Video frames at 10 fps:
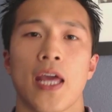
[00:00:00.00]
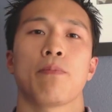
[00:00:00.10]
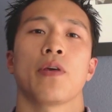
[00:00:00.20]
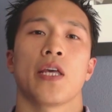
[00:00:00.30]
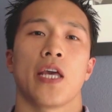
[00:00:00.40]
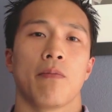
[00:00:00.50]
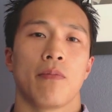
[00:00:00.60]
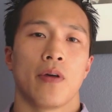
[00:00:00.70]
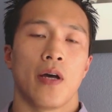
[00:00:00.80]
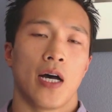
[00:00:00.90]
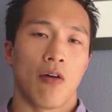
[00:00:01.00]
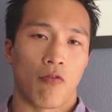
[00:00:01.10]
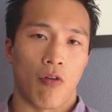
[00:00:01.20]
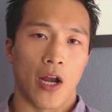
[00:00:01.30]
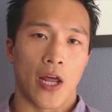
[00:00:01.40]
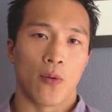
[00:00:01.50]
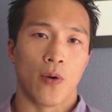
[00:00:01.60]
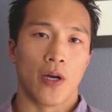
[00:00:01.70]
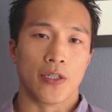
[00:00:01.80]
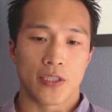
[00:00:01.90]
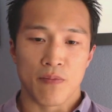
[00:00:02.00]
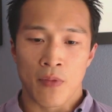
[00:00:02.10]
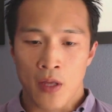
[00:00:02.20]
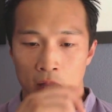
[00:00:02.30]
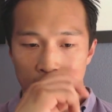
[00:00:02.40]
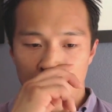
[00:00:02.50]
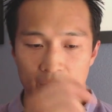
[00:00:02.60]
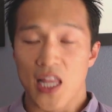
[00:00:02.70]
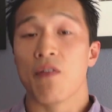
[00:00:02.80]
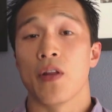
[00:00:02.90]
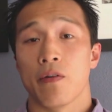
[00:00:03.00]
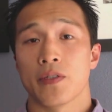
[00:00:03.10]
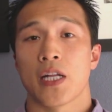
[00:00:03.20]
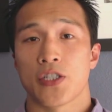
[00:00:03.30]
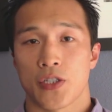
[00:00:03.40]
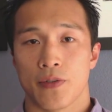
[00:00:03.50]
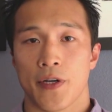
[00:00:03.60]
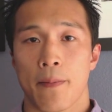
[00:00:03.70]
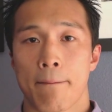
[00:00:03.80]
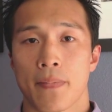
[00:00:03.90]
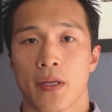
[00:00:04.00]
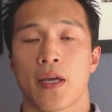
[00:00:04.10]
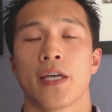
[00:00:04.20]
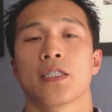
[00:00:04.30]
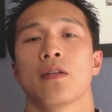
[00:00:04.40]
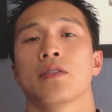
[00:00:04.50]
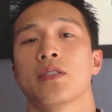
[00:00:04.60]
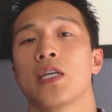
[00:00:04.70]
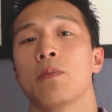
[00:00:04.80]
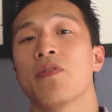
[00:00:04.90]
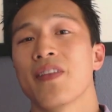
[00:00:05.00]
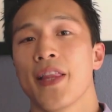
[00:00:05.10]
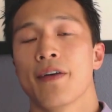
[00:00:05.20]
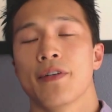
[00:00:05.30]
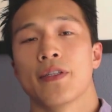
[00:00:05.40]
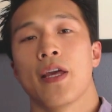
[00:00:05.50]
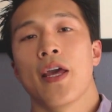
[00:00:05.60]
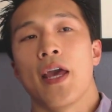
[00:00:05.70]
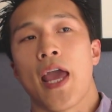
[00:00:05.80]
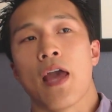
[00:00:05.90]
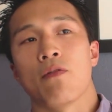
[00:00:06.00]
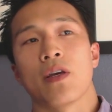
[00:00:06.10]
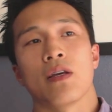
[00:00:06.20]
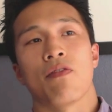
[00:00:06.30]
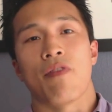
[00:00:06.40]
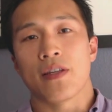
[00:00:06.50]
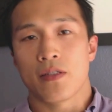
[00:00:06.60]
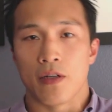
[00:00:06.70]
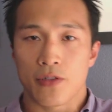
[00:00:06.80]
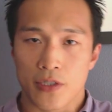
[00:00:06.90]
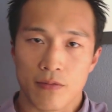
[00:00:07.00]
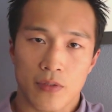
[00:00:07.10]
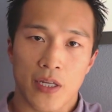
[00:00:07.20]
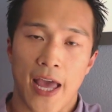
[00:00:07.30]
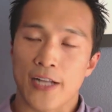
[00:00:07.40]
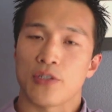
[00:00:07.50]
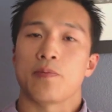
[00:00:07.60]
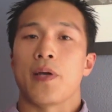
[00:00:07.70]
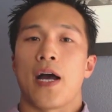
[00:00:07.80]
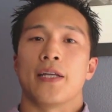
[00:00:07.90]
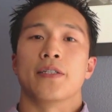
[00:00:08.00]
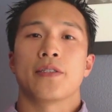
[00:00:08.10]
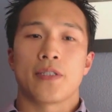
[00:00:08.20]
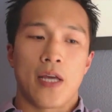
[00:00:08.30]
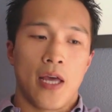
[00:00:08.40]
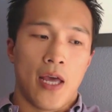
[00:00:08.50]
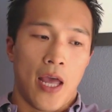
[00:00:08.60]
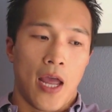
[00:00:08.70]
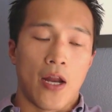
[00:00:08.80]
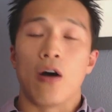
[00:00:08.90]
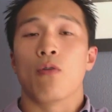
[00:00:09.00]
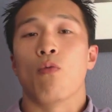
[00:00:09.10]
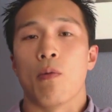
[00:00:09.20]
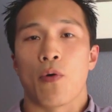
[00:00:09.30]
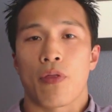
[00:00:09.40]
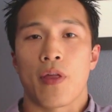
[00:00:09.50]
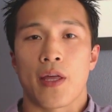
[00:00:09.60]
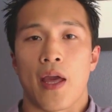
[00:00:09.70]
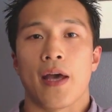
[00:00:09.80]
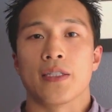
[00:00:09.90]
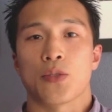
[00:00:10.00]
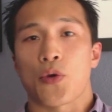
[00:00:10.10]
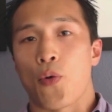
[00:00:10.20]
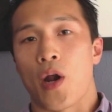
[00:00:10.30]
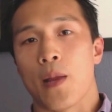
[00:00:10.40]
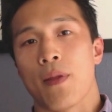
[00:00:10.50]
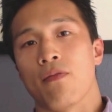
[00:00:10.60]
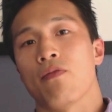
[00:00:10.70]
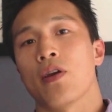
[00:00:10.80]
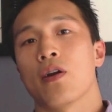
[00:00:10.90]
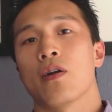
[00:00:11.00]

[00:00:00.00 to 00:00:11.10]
at 8 p.m. On Friday was there were 11 of us that showed up. Okay, so there's a team of 11, and we faced the ocean. Cadre's behind us. And oh, one more thing, as a requirement,